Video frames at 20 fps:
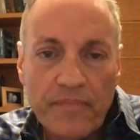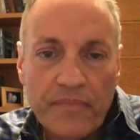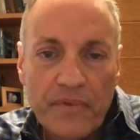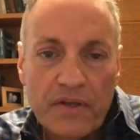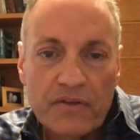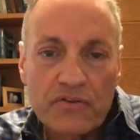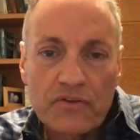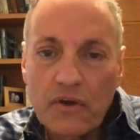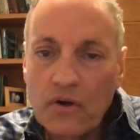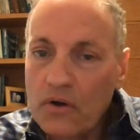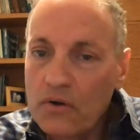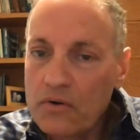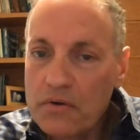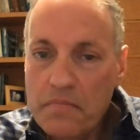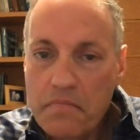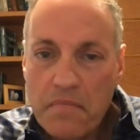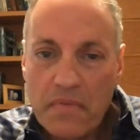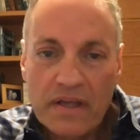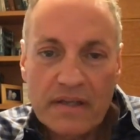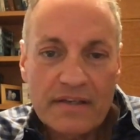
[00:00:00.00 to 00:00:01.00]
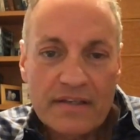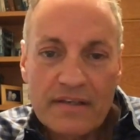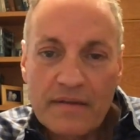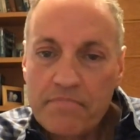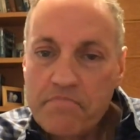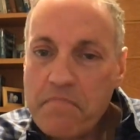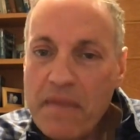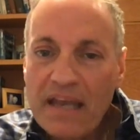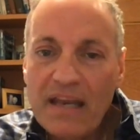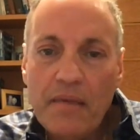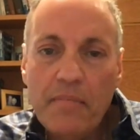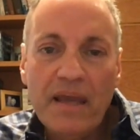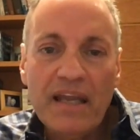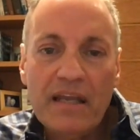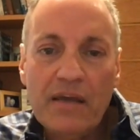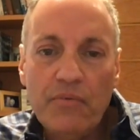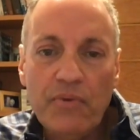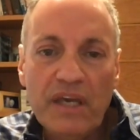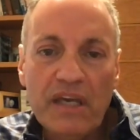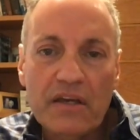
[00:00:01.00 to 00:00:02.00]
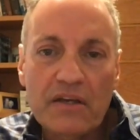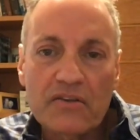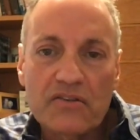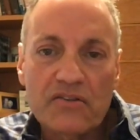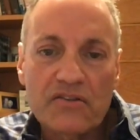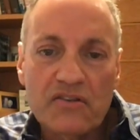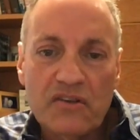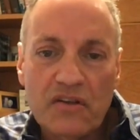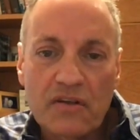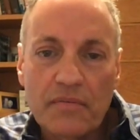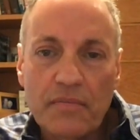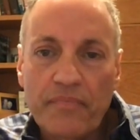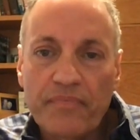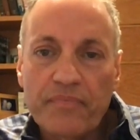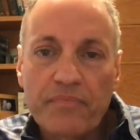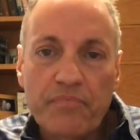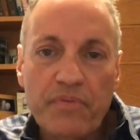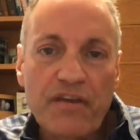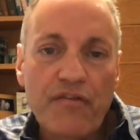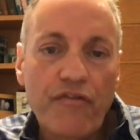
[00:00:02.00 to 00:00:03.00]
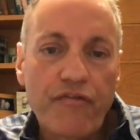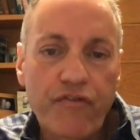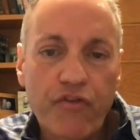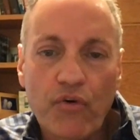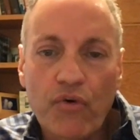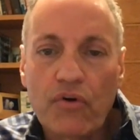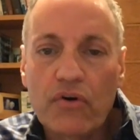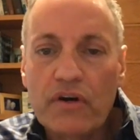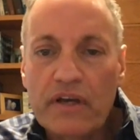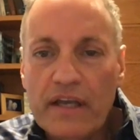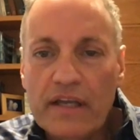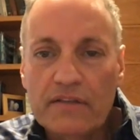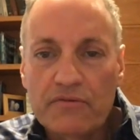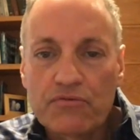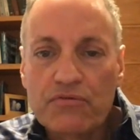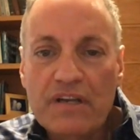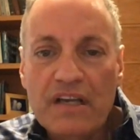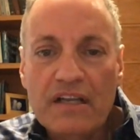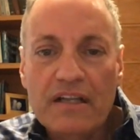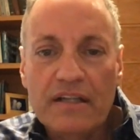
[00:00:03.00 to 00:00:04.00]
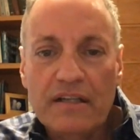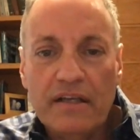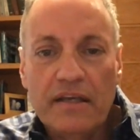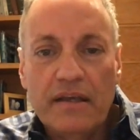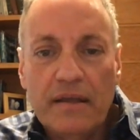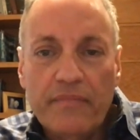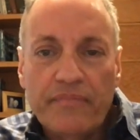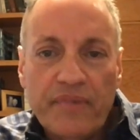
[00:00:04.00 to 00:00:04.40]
So many, many weeks before it really